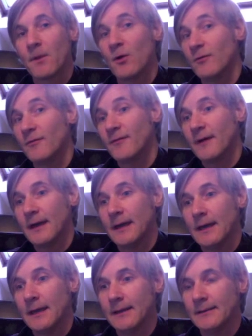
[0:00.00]
of
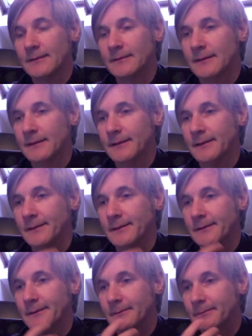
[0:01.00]

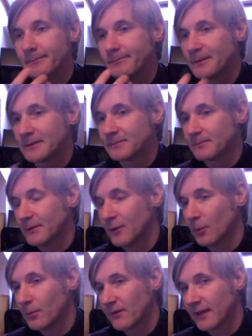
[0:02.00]
the
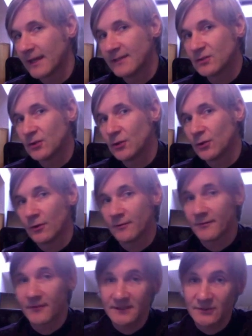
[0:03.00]
number of kids who are
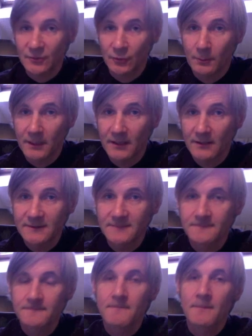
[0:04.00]
on free school
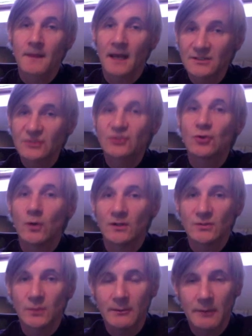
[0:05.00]
meals, and so
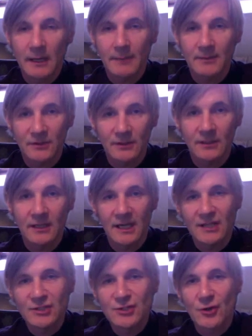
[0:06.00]
on. So we were able to
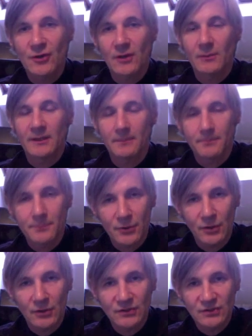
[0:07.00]
ensure that we had a
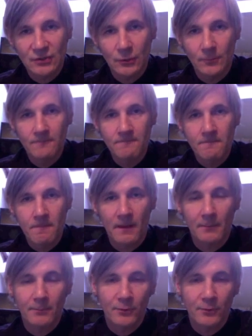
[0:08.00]
broad scope, a